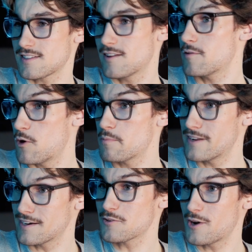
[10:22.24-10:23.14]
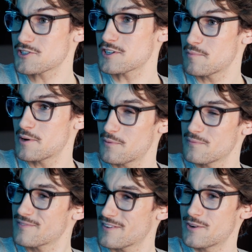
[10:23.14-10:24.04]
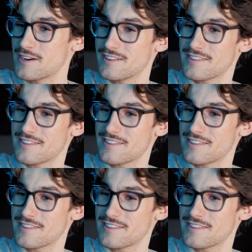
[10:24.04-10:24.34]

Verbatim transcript: an open-ended question, but what are your